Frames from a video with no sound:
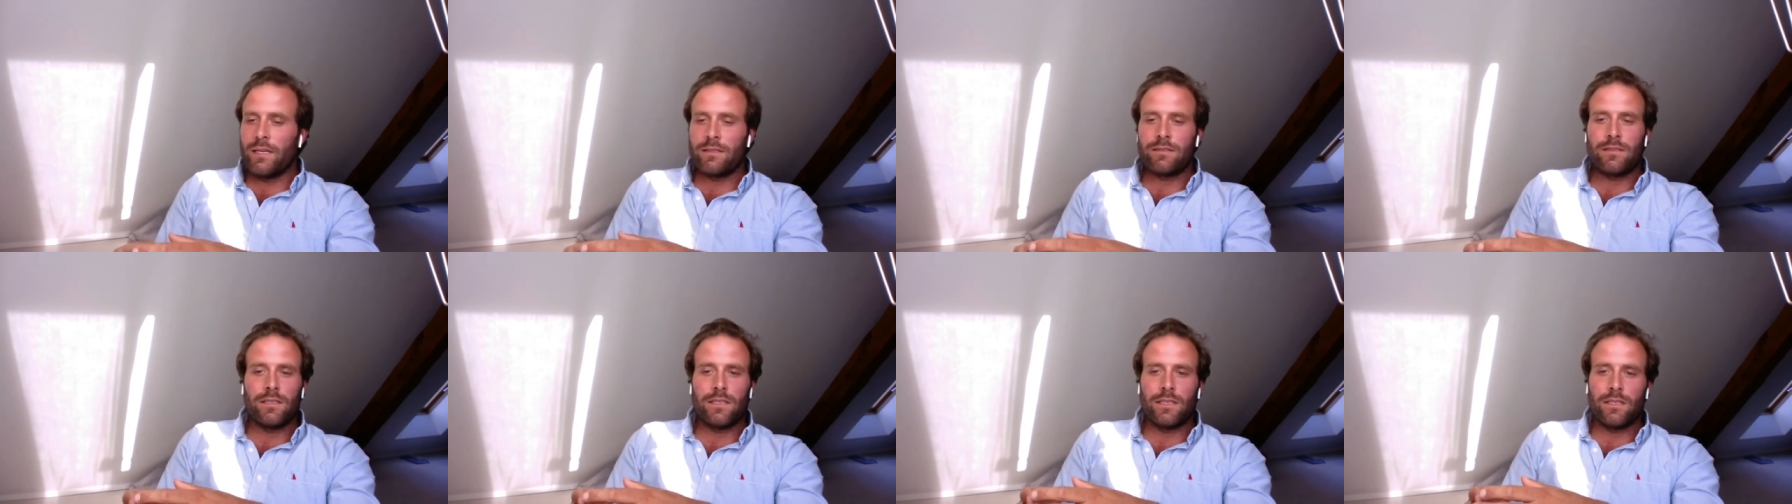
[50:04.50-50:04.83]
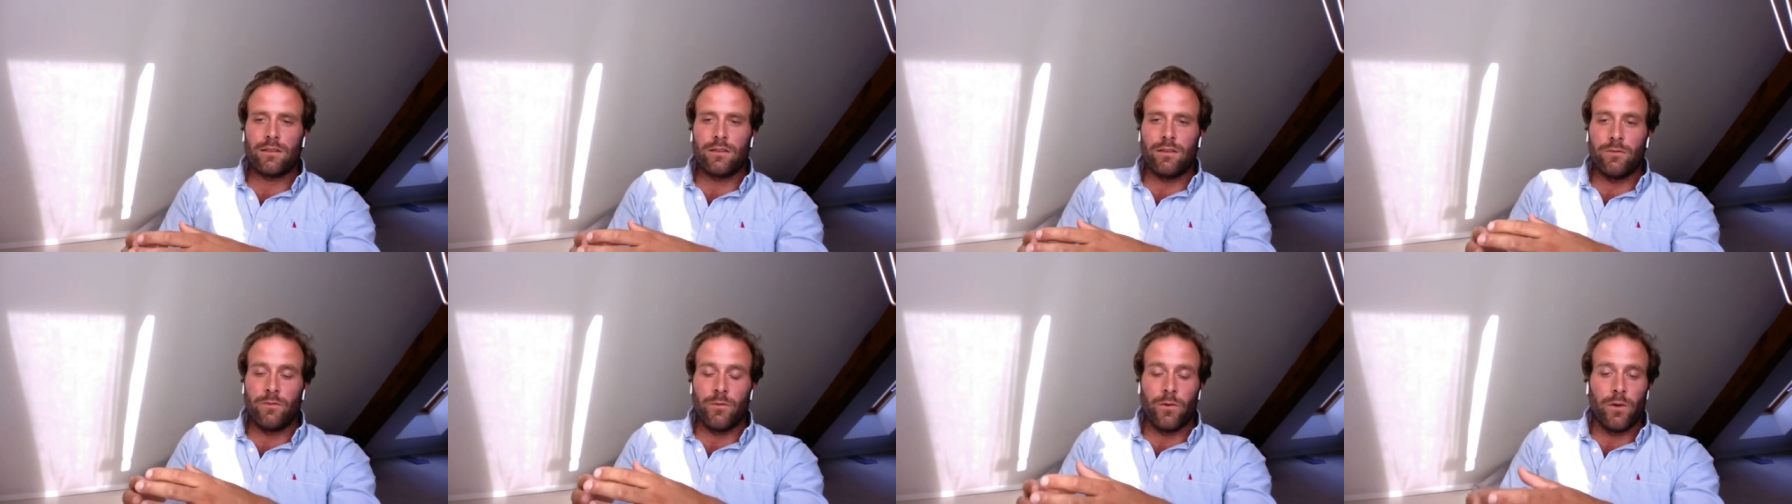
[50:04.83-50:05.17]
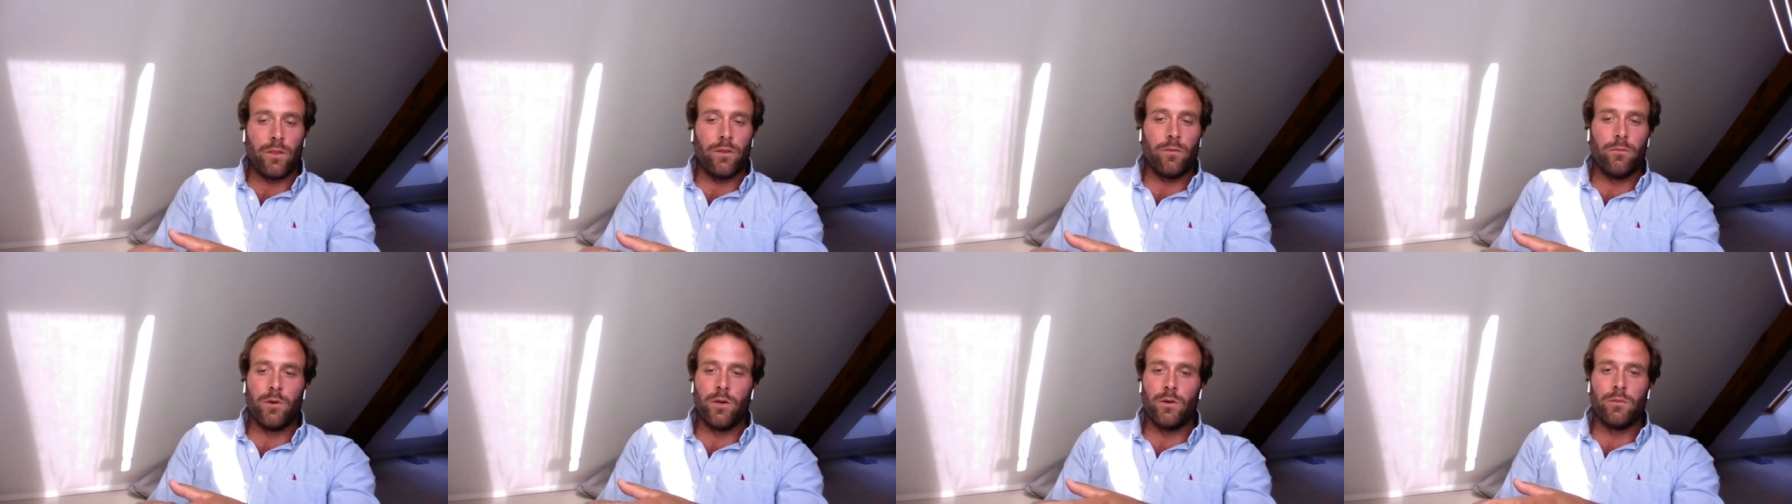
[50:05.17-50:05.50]
pricing
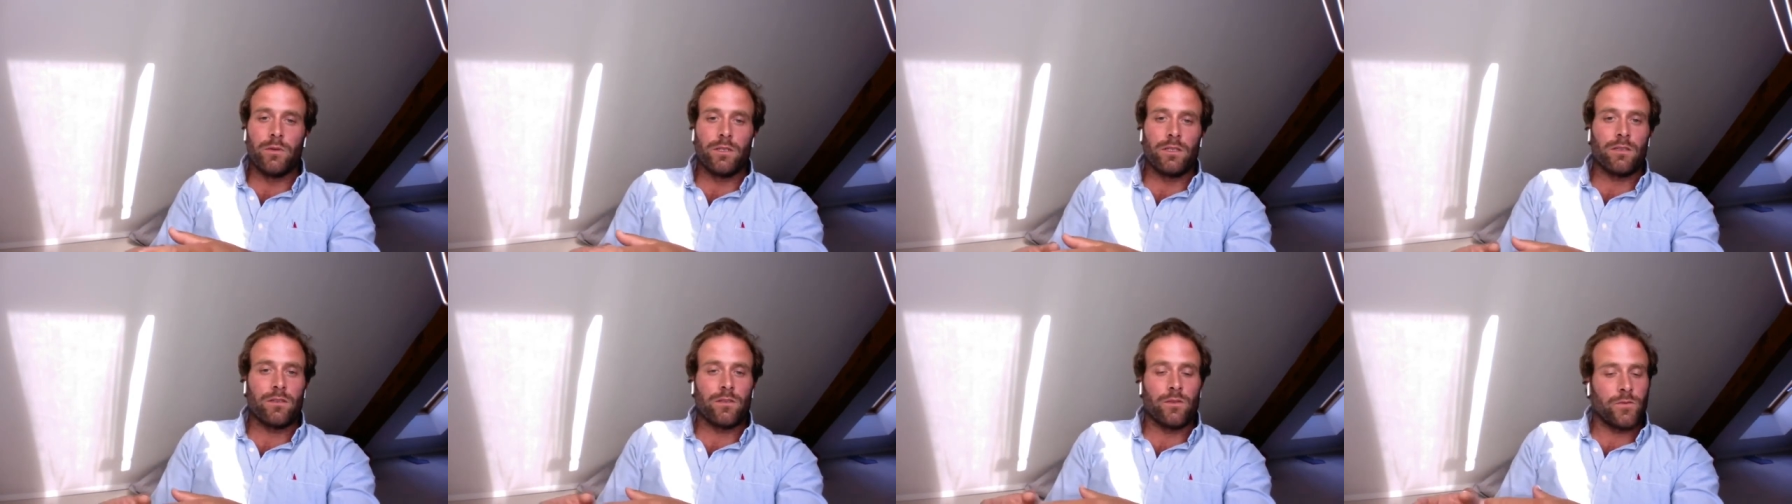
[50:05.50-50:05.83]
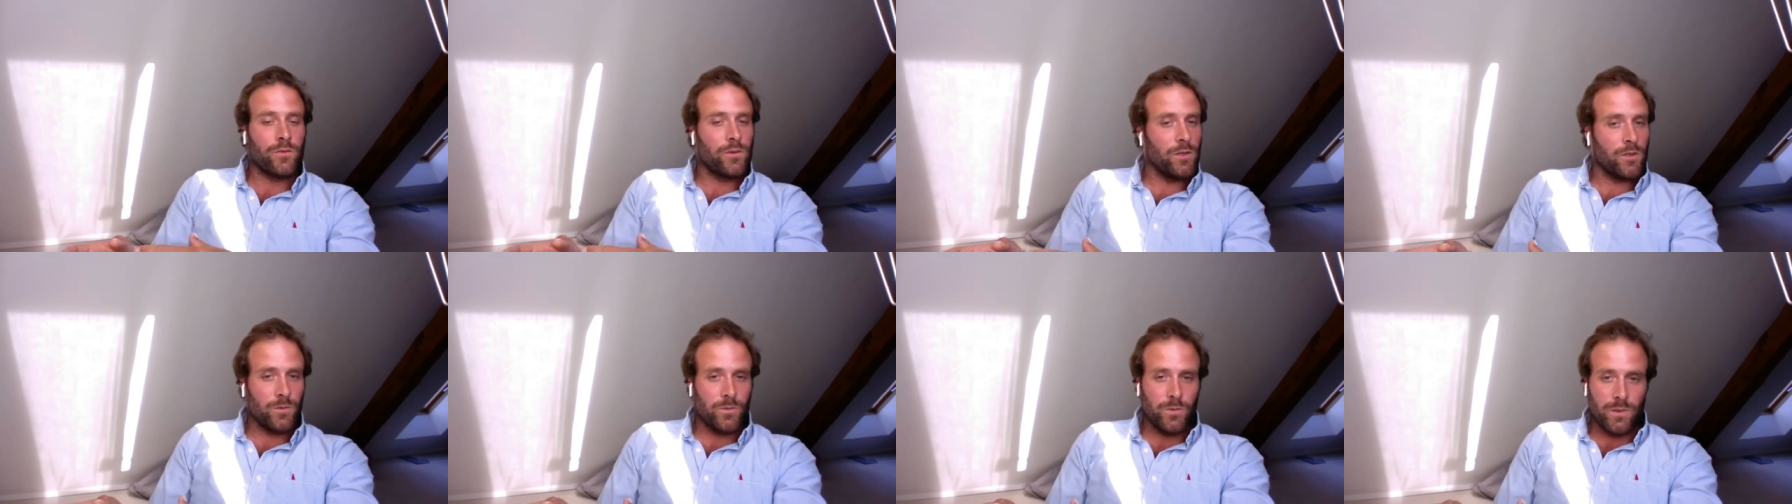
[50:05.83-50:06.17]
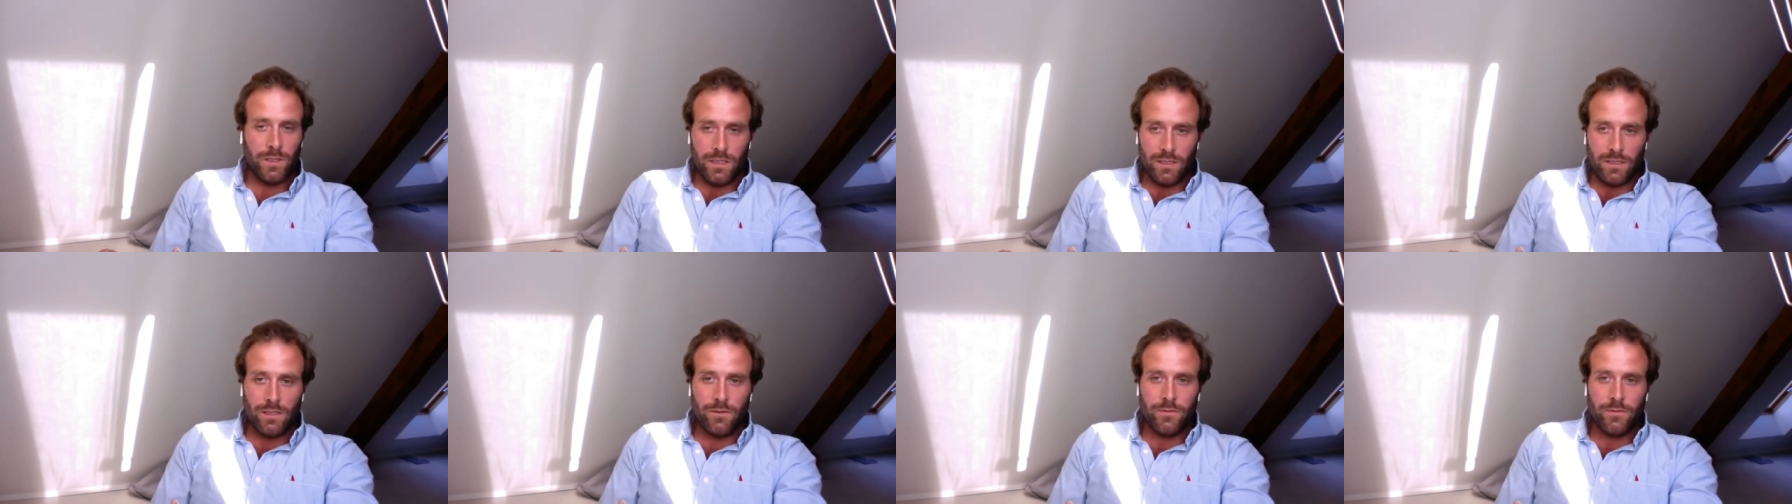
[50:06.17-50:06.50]
for the moment is of course
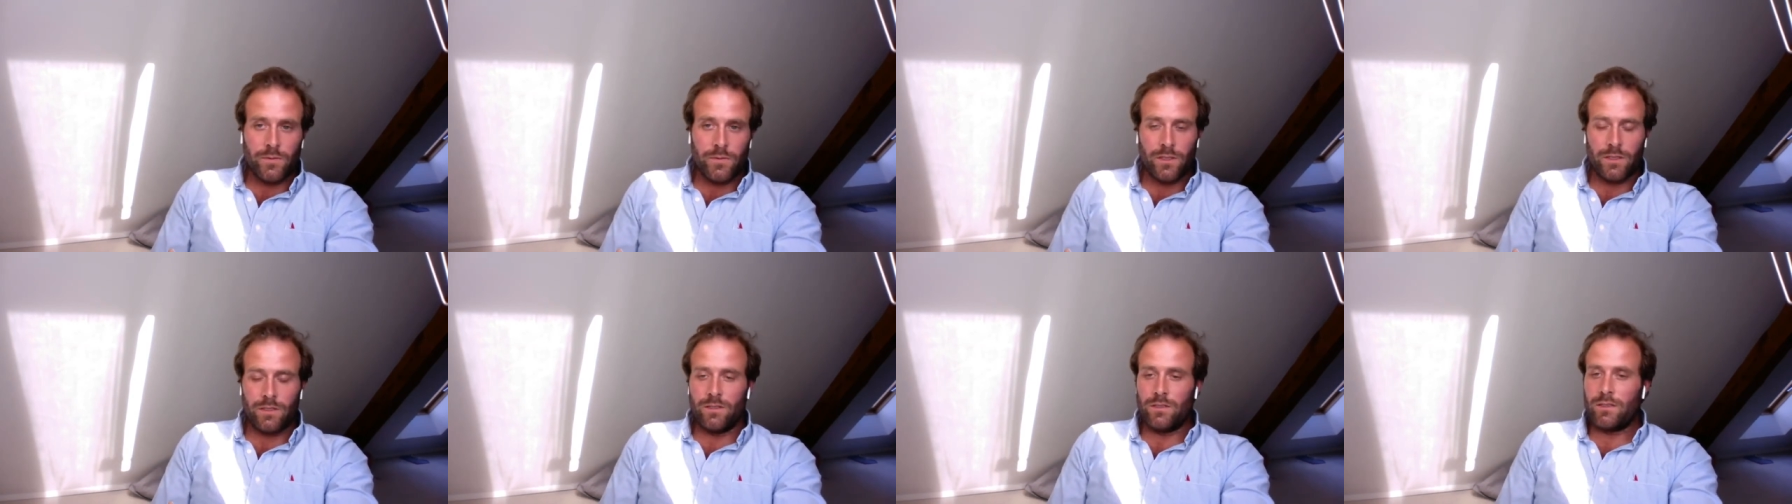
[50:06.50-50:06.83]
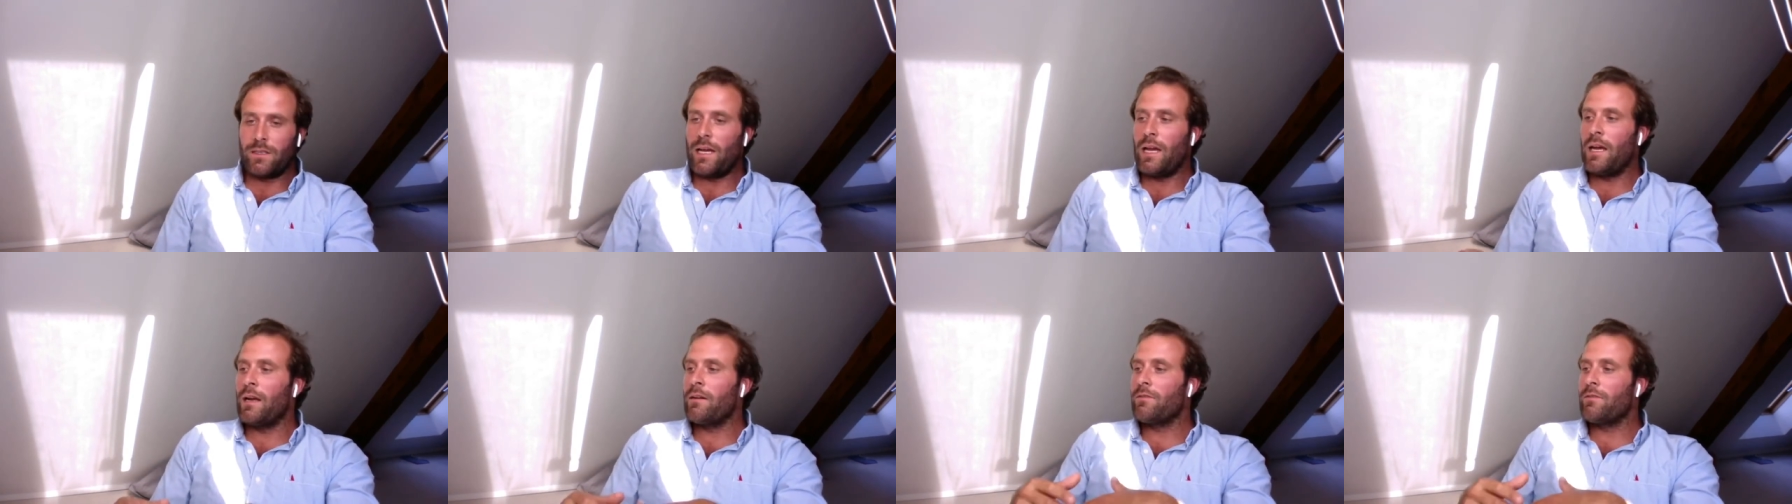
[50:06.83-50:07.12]
really difficult.